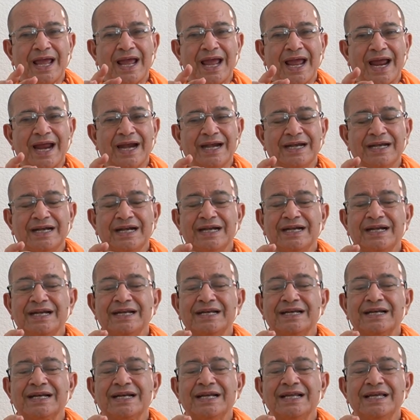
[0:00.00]
and it
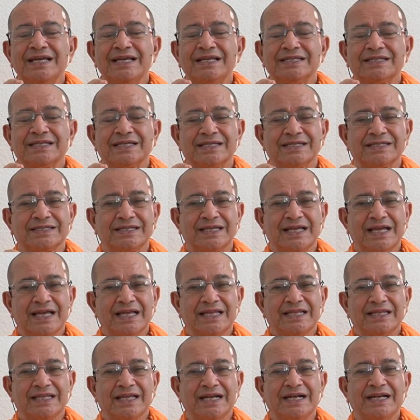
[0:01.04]
increases
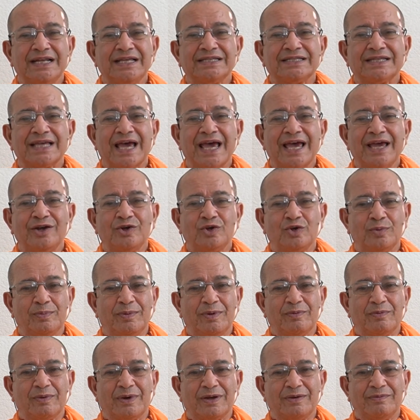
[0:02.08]
the desire to be
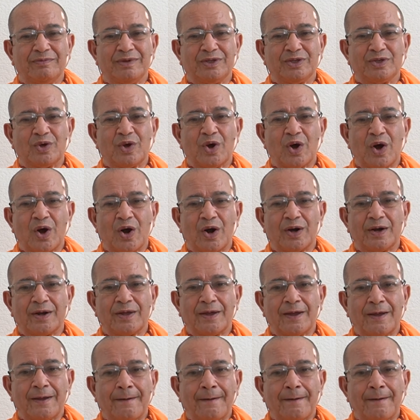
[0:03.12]
one with God.